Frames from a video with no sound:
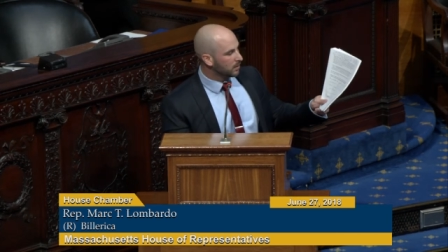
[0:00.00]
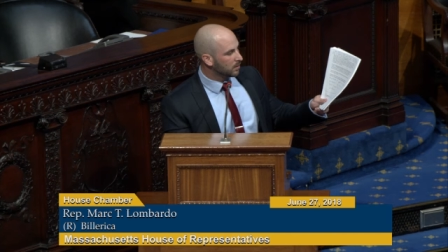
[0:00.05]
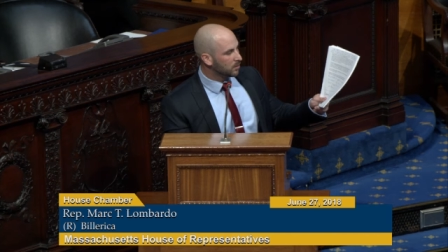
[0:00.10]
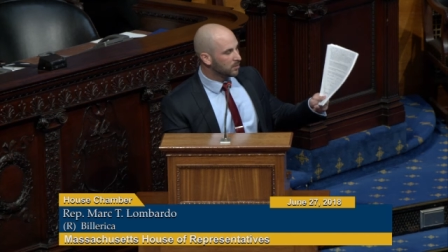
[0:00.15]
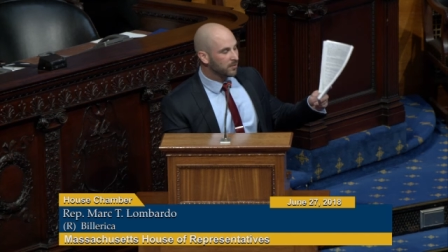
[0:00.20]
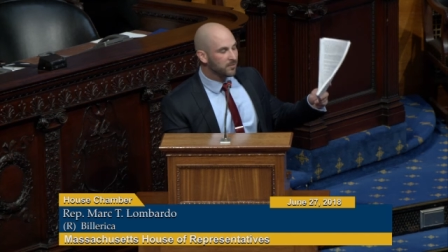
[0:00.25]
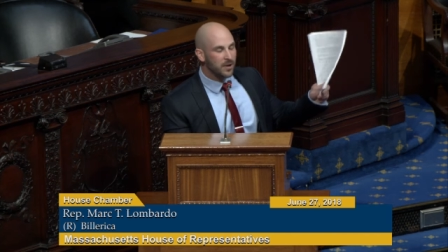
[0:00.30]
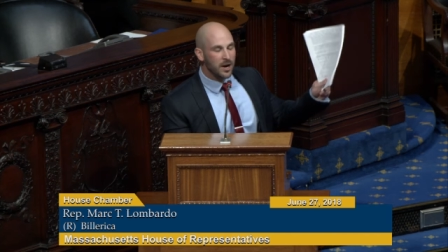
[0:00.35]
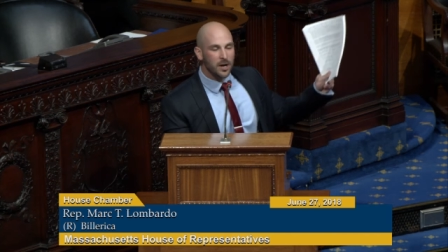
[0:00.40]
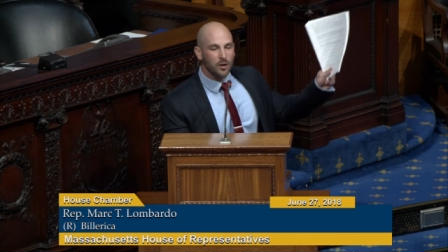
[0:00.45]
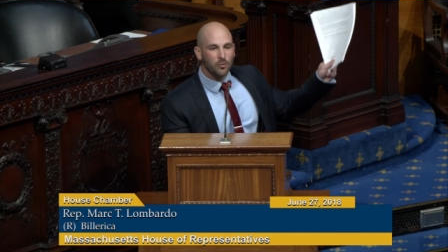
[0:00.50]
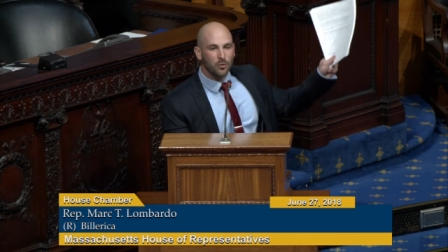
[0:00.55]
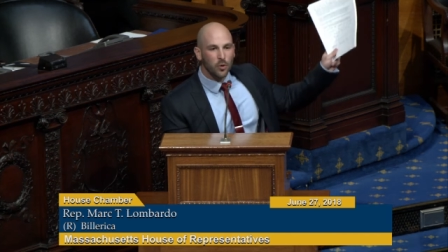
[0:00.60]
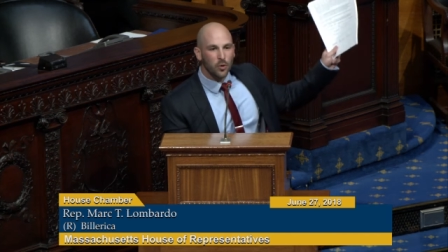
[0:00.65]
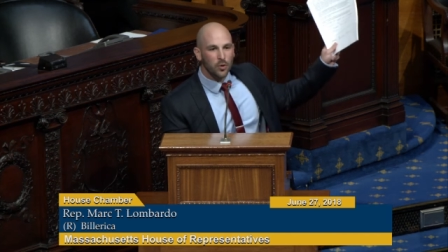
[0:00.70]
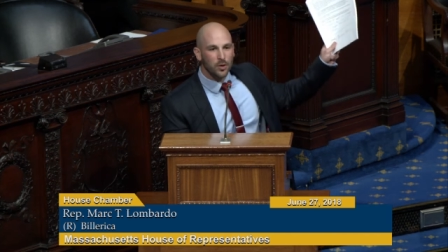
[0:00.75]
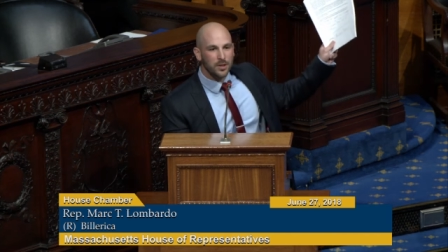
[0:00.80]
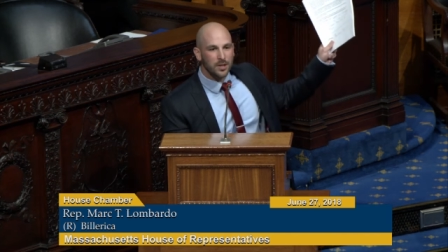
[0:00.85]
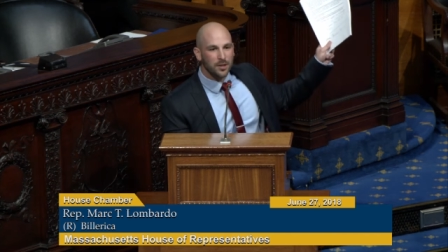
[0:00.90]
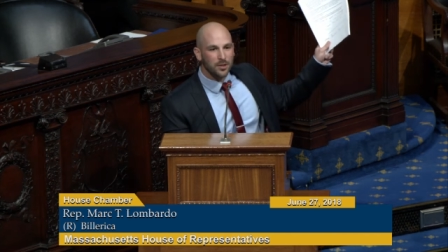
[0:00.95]
the very
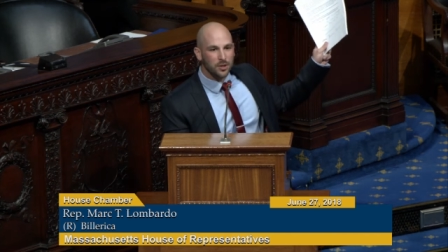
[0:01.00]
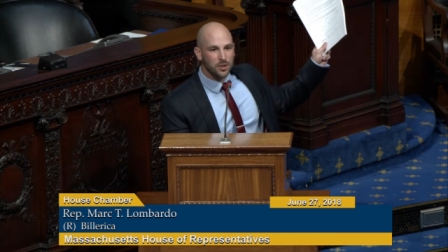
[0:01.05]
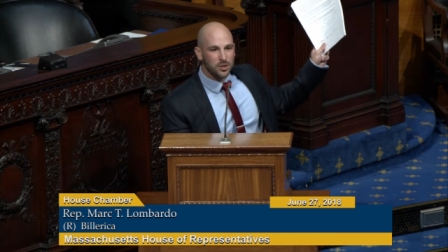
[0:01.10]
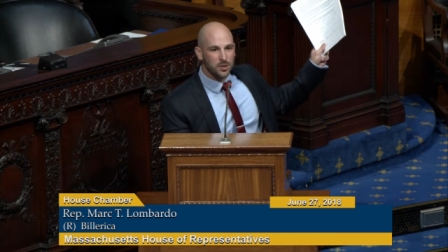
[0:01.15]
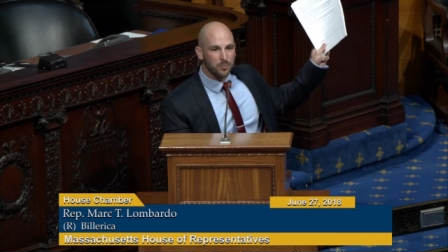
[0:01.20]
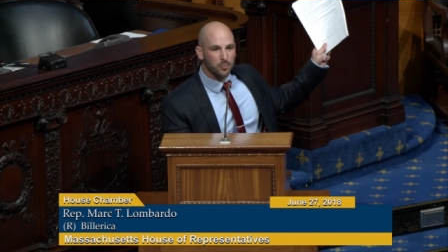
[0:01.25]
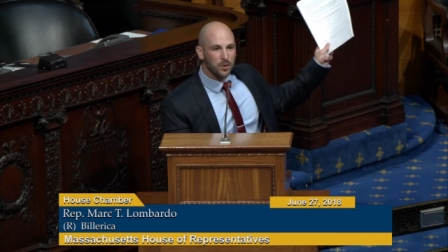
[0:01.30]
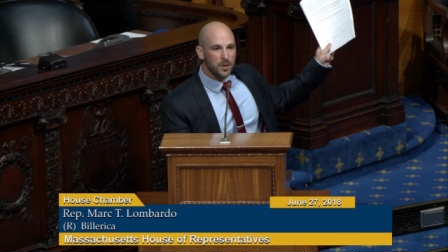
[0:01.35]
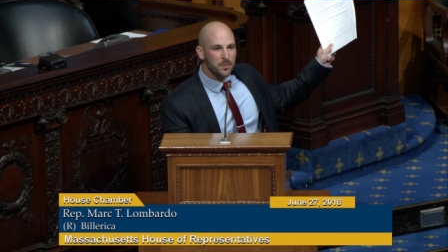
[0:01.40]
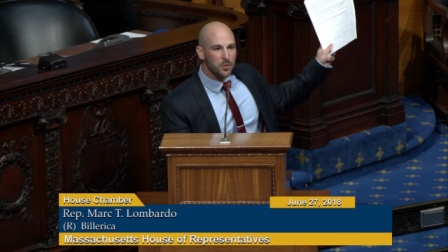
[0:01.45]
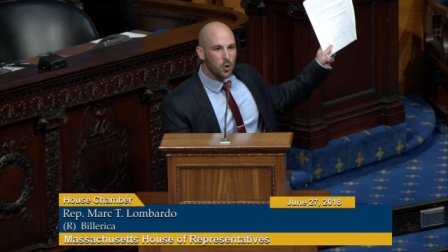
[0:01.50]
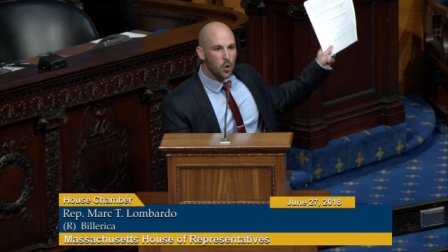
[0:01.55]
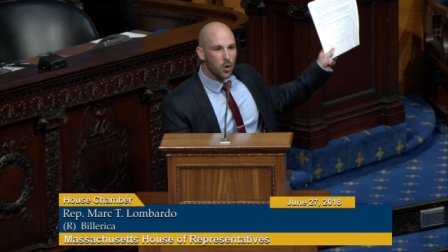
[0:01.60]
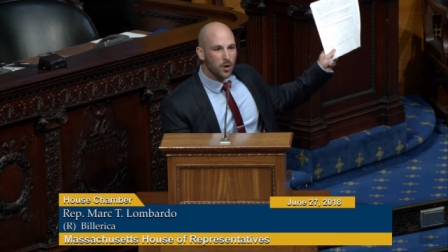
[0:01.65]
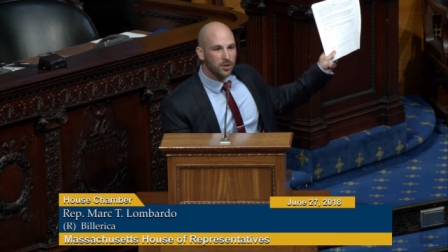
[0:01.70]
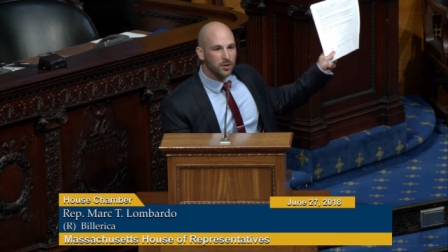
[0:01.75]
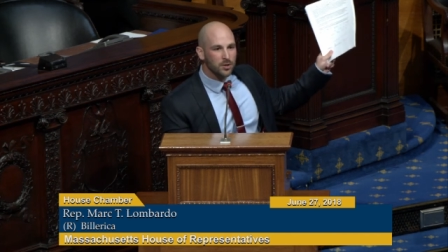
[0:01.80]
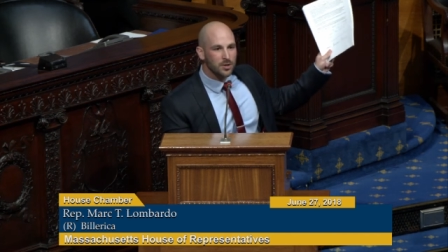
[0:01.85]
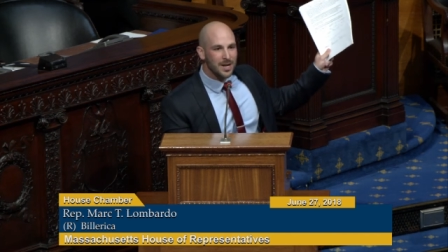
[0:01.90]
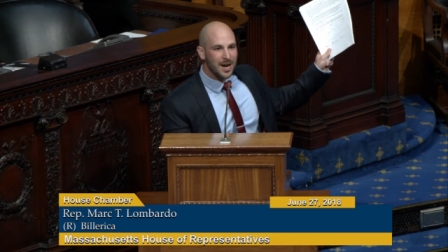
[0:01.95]
ruling that the Supreme
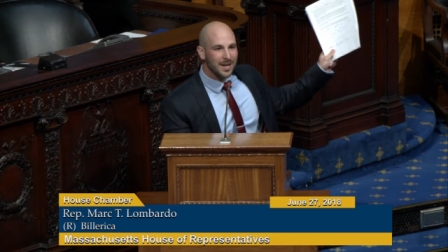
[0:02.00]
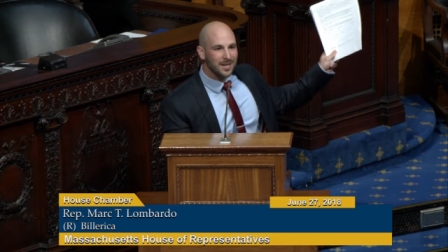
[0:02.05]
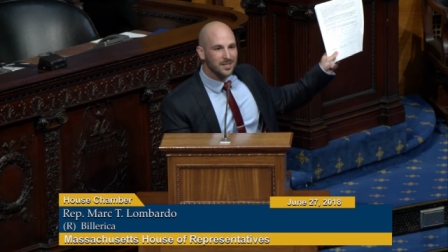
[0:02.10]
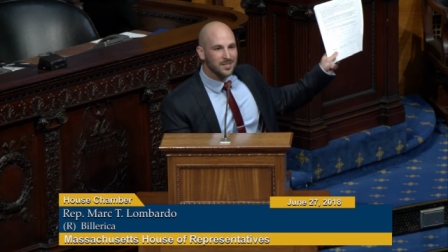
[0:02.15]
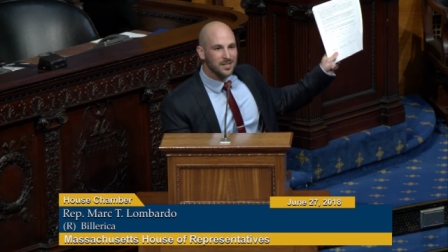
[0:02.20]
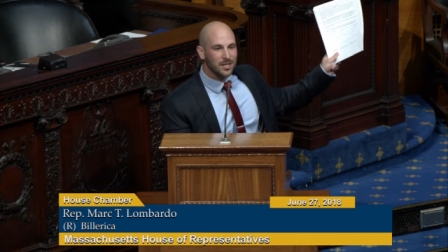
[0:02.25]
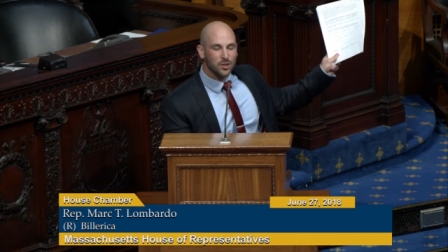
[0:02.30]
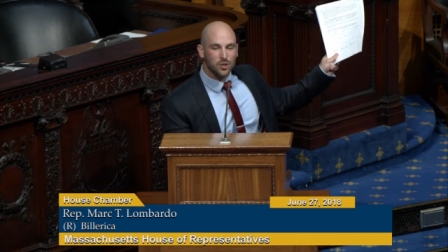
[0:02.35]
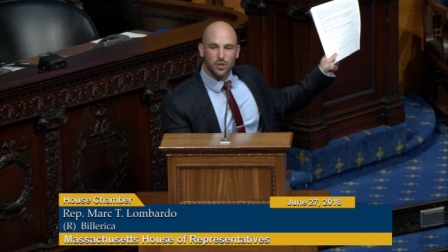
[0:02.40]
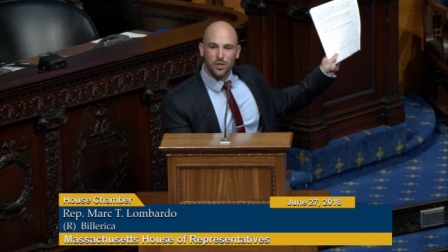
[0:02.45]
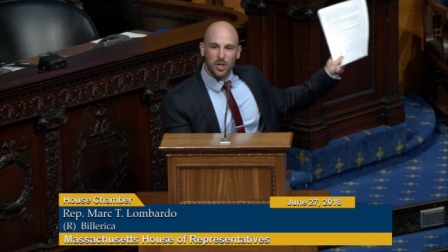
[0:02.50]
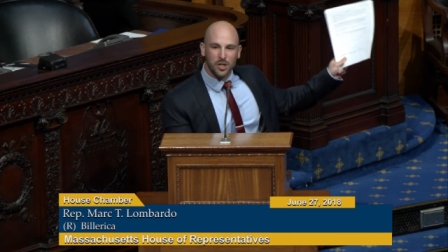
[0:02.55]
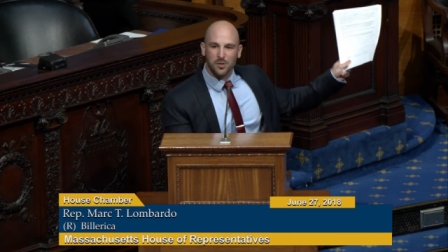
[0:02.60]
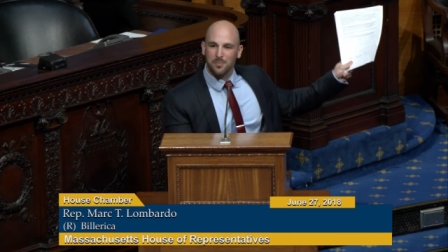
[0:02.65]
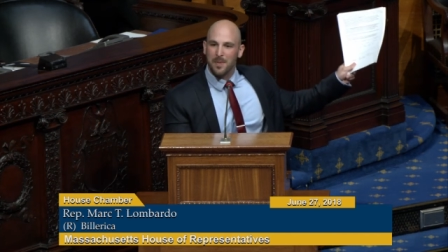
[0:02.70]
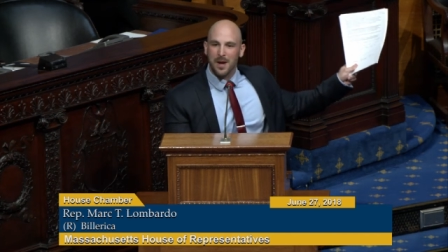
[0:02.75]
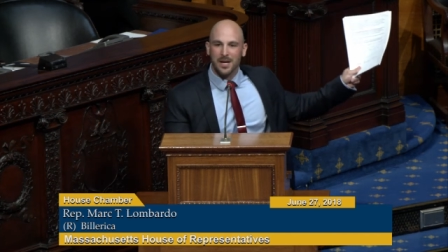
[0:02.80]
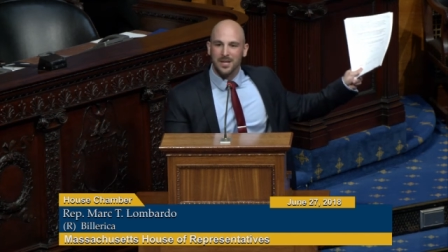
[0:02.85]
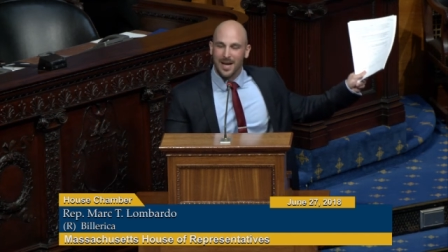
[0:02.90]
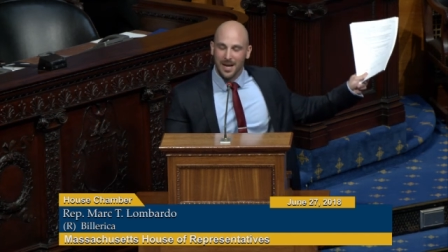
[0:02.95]
Court of the United States just
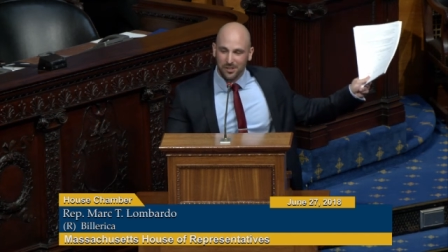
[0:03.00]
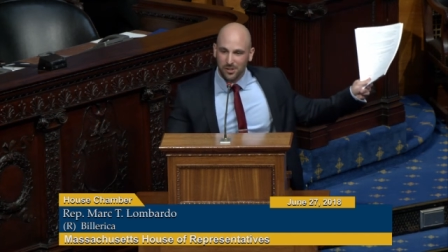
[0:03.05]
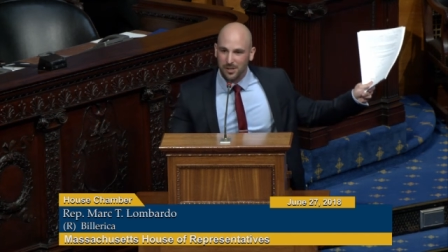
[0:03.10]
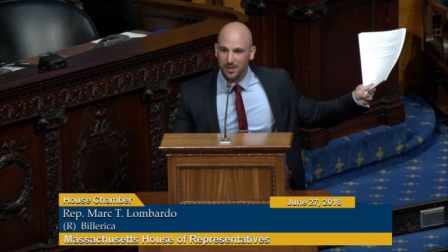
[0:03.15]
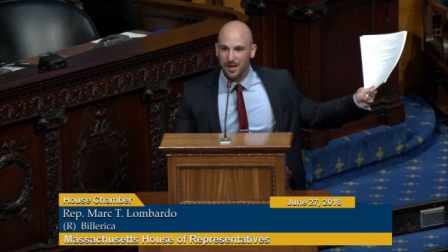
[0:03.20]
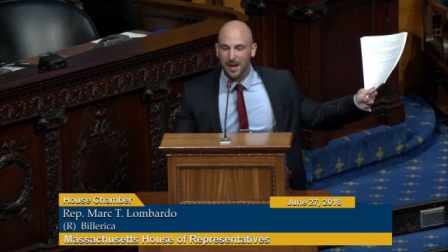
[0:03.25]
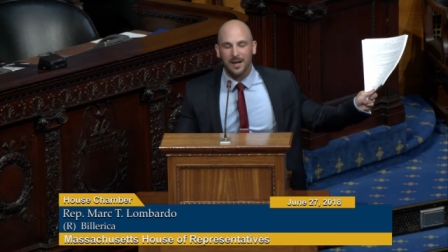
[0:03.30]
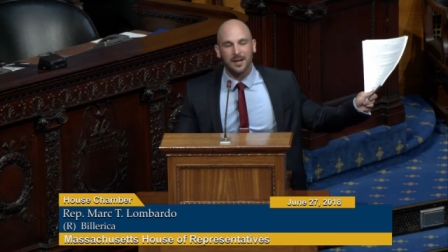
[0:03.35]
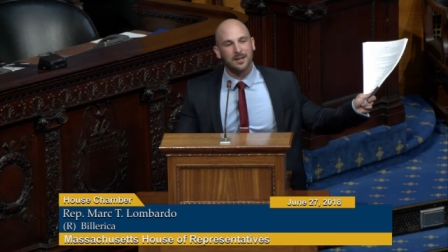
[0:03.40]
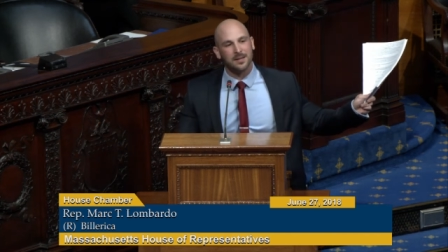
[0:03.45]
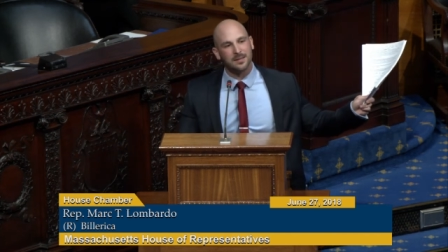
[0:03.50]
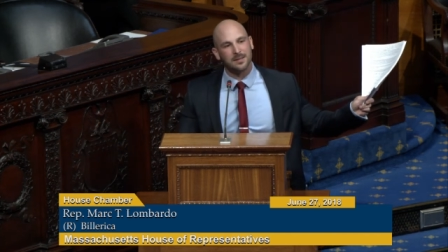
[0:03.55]
made yesterday.